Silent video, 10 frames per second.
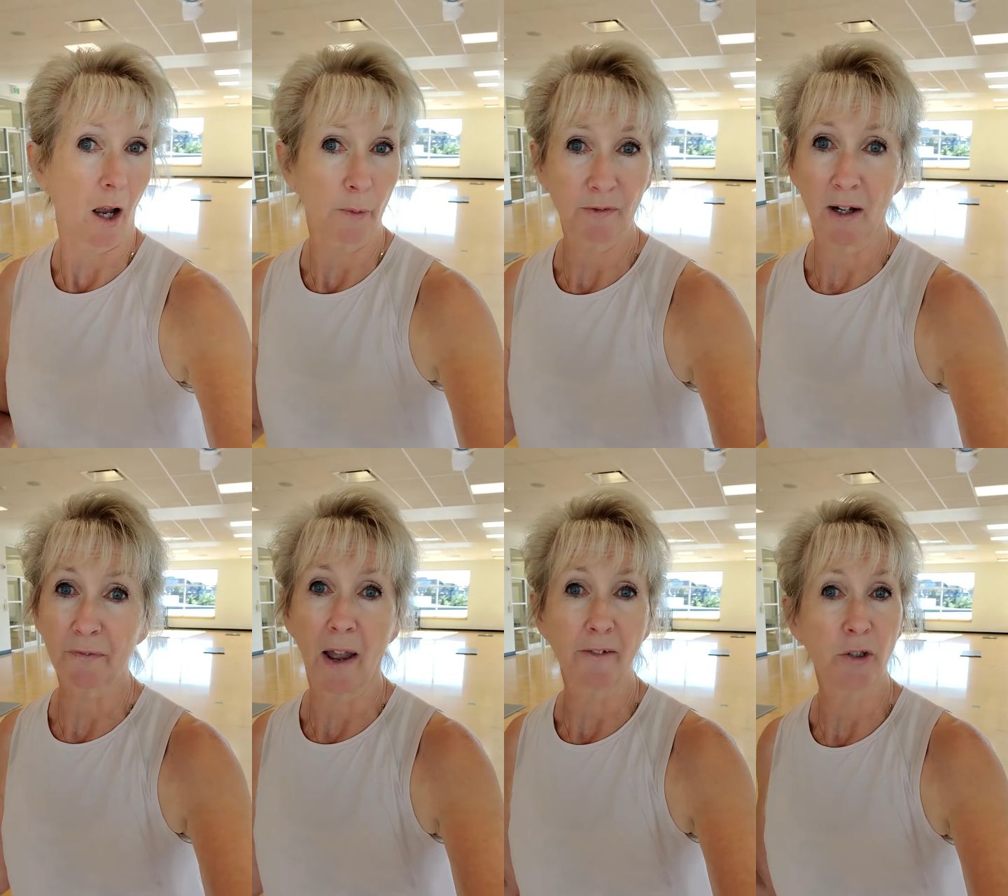We've got
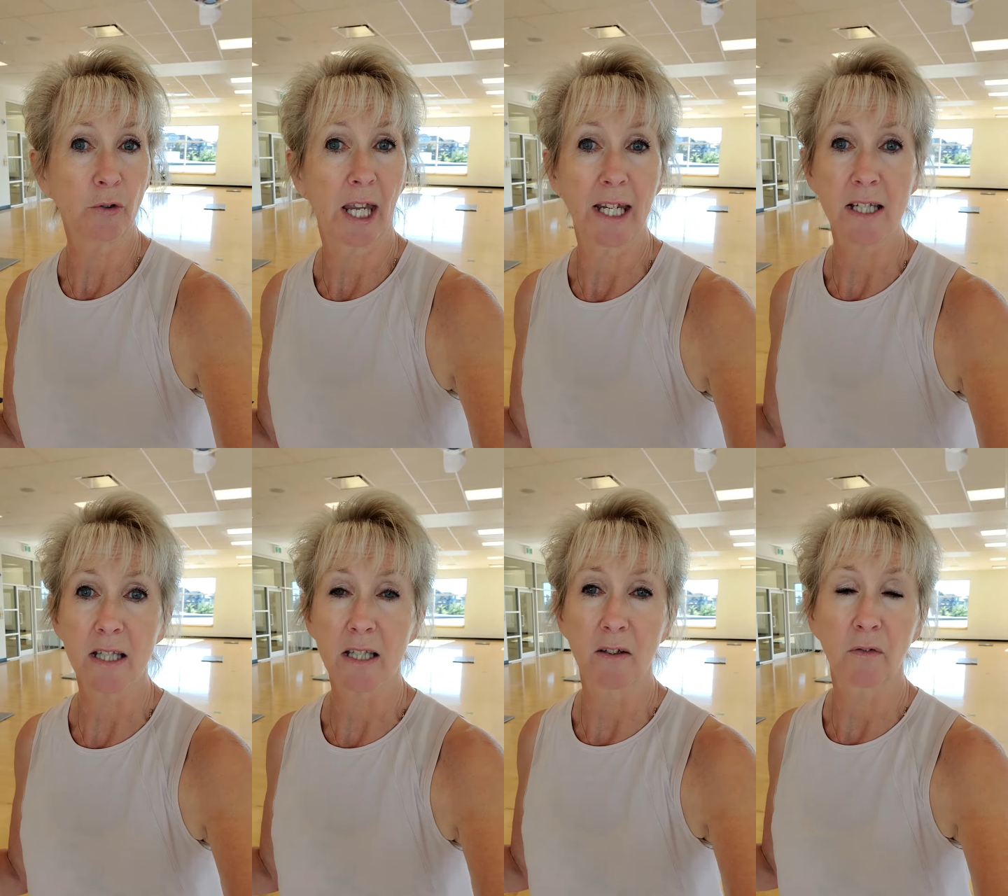5 new
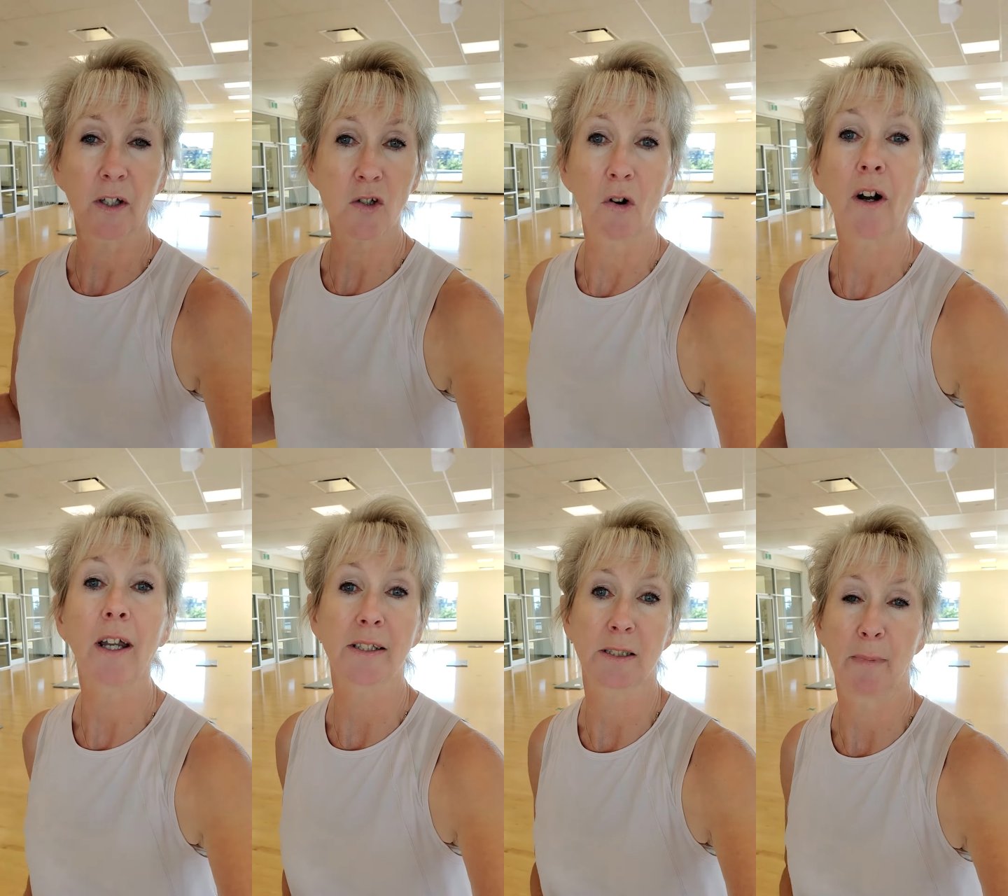cases in
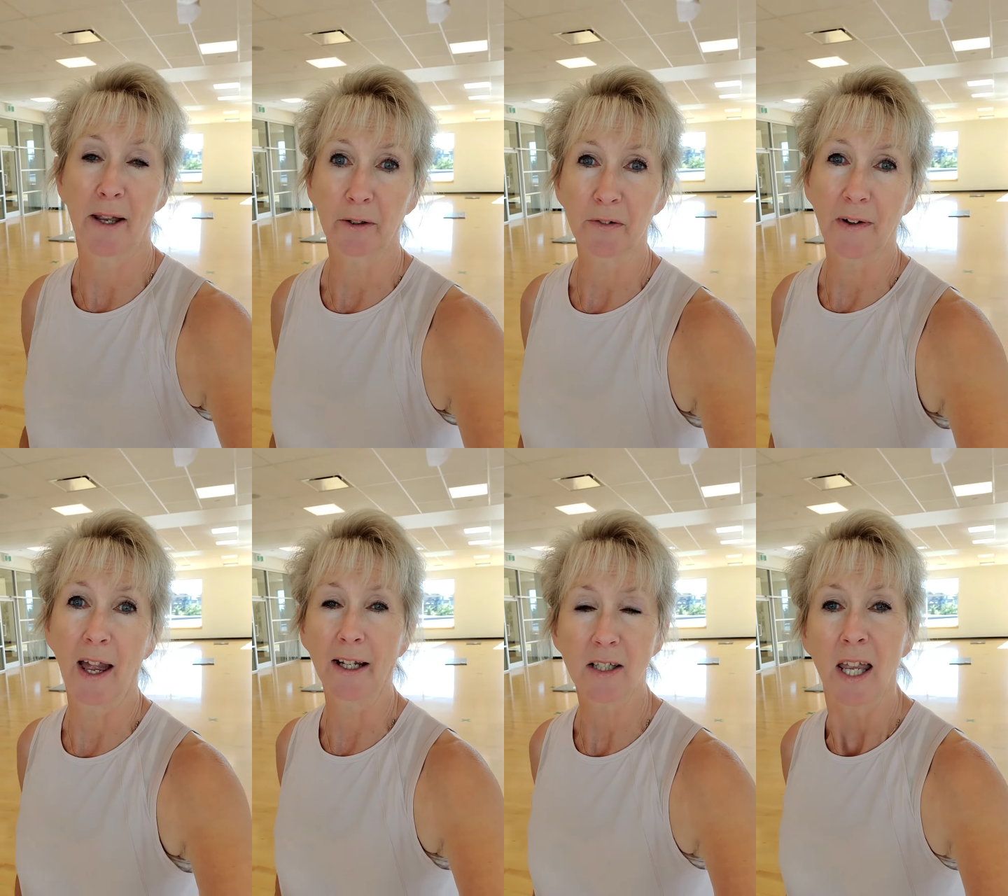Victoria, as a matter of fact.